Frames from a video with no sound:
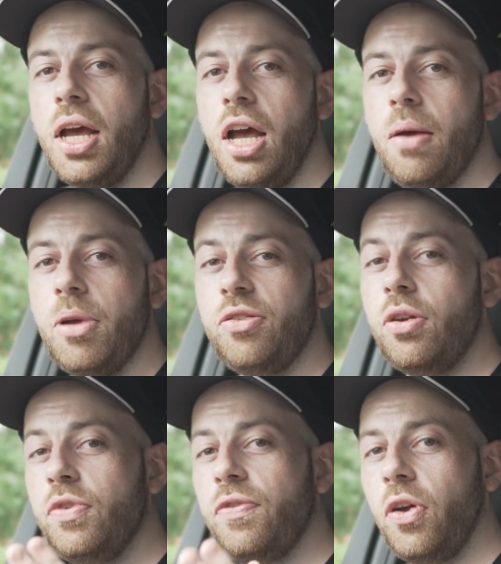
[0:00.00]
I don't
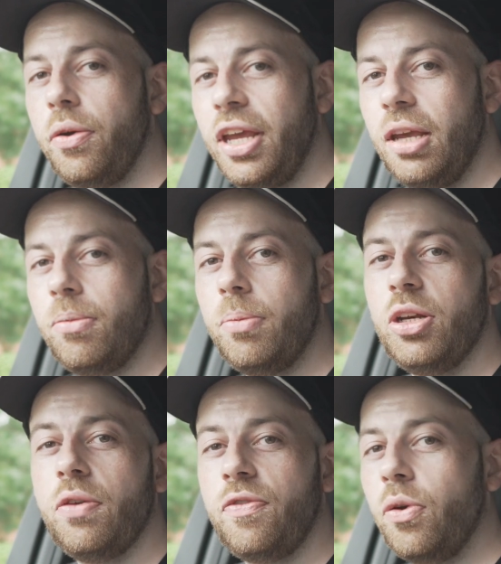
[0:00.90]
know if you follow him. I
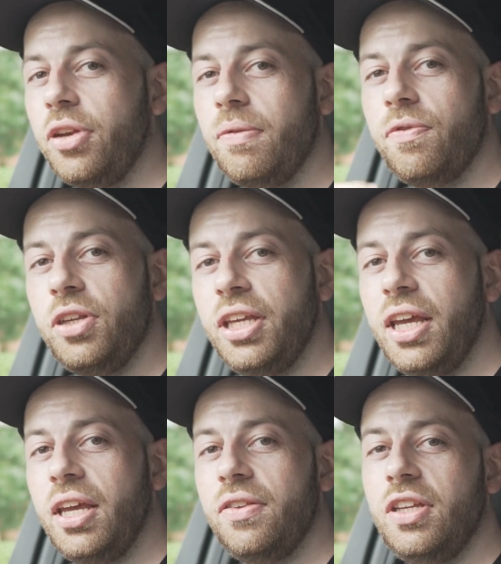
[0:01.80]
mean, I've followed him for
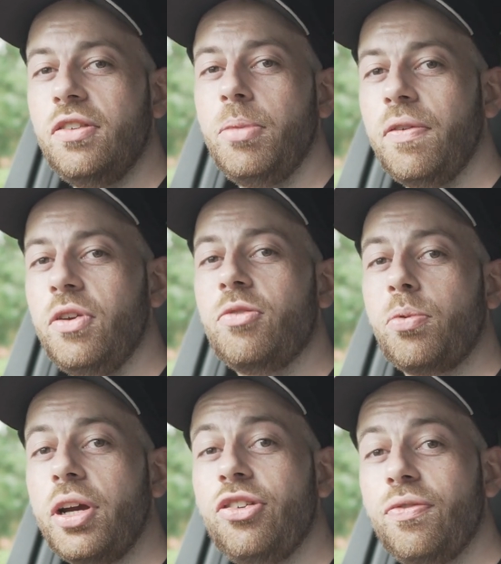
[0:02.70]
years. He's a bit of an
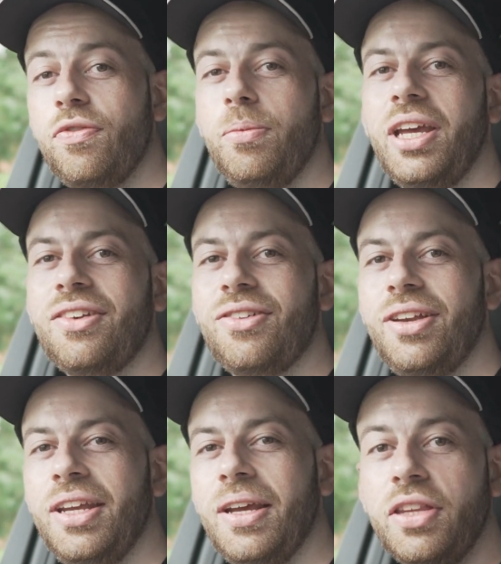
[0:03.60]
inspiration for me,
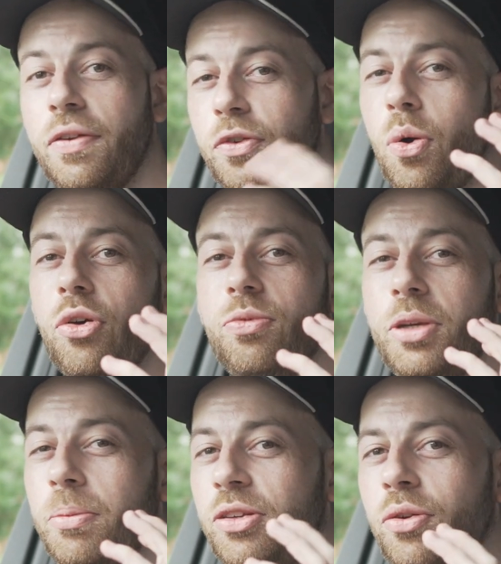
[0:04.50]
actually. Then, of course, we're
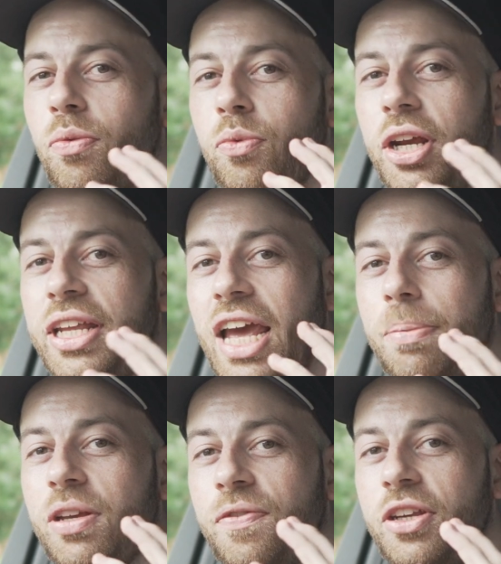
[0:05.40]
going to be doing a really
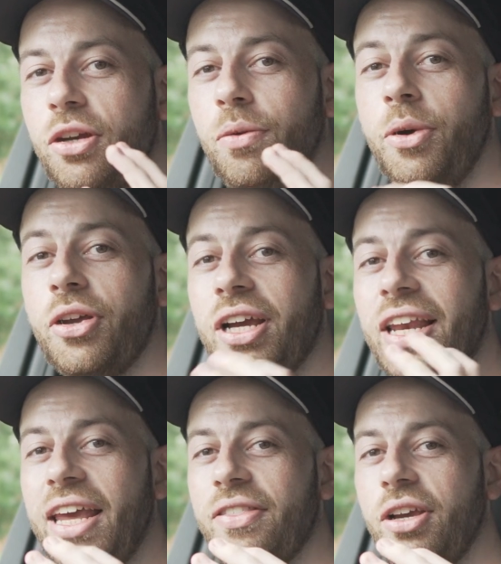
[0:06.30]
epic video when I
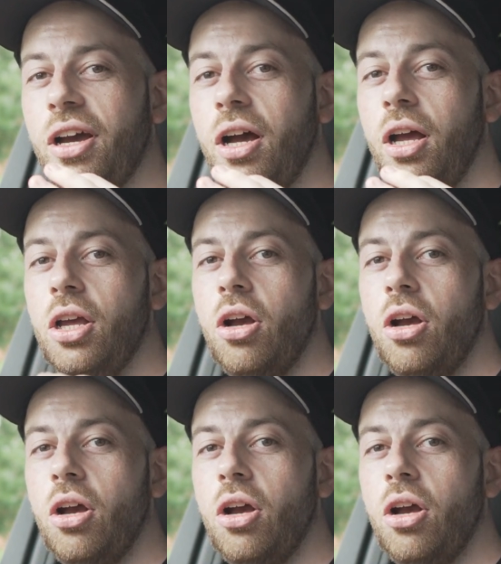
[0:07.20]
collect the car.